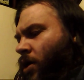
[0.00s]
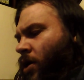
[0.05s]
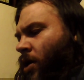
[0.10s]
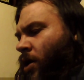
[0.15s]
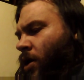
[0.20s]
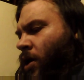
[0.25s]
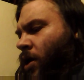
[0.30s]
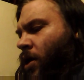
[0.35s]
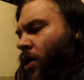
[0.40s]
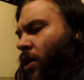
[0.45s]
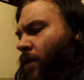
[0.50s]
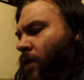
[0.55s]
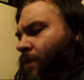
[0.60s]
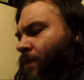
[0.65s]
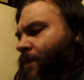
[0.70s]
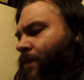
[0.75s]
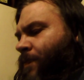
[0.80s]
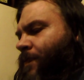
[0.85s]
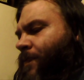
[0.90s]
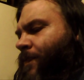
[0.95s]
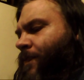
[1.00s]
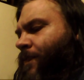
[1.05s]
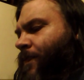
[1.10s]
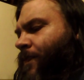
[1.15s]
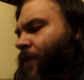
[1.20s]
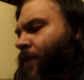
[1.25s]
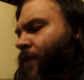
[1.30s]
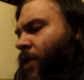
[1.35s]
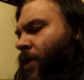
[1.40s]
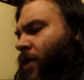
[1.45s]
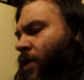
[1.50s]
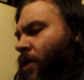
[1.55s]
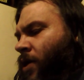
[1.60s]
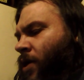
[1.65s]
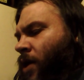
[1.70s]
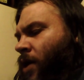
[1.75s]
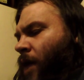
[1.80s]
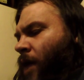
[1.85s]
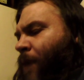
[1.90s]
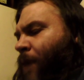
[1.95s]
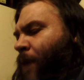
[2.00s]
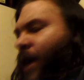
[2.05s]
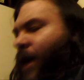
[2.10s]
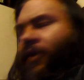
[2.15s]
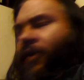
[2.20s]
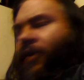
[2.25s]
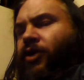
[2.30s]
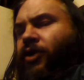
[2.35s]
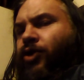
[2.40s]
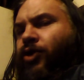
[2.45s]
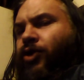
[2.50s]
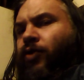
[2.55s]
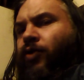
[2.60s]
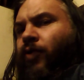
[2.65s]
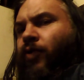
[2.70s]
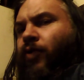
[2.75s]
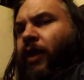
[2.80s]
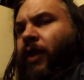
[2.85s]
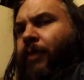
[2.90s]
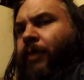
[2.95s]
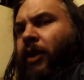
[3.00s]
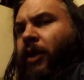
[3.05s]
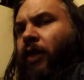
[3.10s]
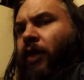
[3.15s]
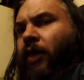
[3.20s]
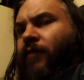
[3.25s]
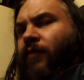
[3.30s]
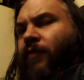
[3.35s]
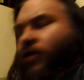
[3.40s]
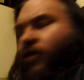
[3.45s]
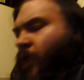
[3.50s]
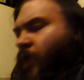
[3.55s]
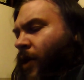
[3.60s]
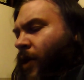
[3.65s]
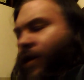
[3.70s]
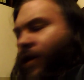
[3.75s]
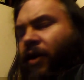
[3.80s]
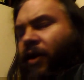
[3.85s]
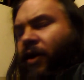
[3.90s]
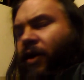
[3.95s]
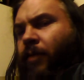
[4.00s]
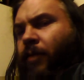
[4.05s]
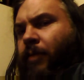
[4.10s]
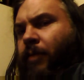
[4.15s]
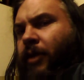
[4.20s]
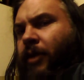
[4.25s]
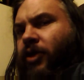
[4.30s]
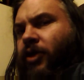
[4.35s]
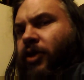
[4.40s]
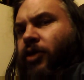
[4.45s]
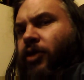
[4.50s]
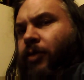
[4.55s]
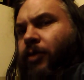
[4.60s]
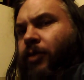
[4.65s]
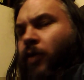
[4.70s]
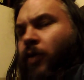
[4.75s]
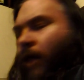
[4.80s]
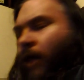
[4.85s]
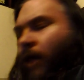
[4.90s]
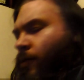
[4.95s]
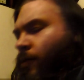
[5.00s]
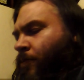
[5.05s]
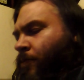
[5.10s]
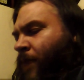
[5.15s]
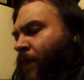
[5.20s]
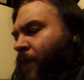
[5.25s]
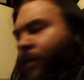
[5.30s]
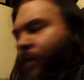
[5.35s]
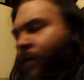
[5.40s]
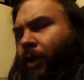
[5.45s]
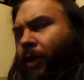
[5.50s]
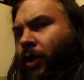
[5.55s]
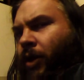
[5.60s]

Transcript: Um, a pastor shouldn't really be known for swearing terribly much. It should be quite minimal.